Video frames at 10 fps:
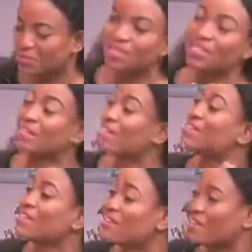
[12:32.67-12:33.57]

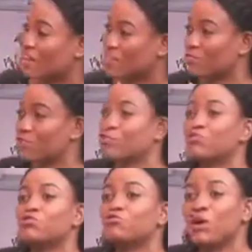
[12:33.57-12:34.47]
suggested that she was going
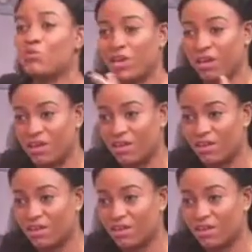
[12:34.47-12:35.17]
to do away